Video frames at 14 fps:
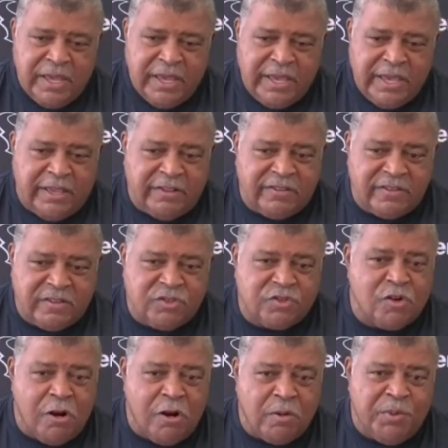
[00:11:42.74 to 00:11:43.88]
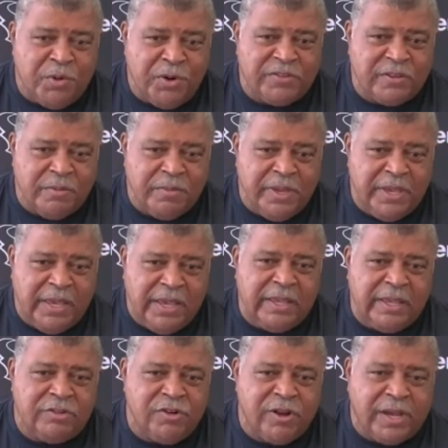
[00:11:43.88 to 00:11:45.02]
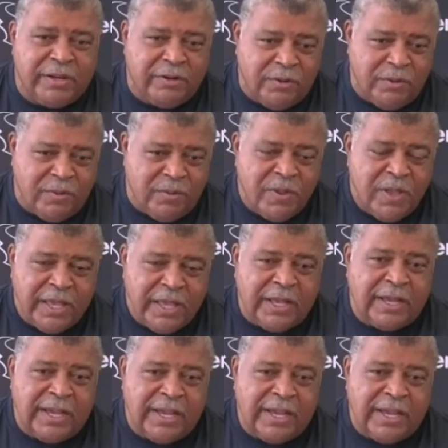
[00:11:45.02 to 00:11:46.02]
his strong points to be and try to uh,